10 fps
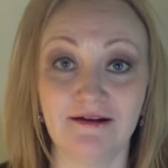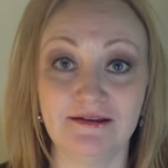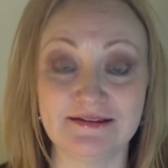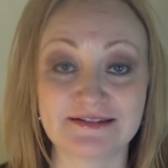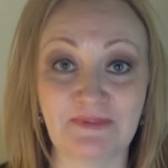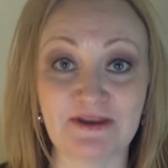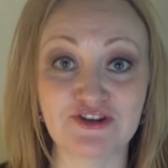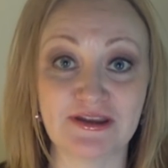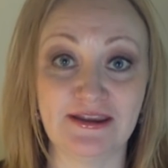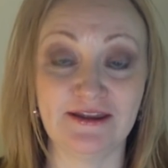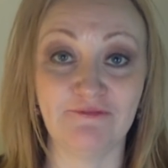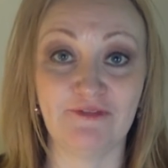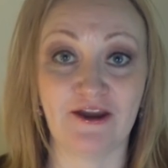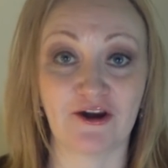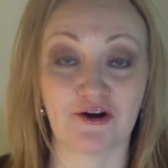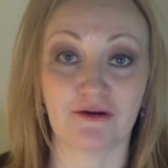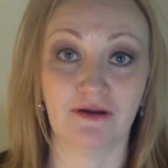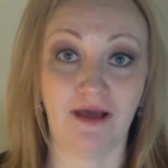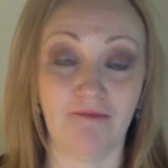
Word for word: especially if they're uh,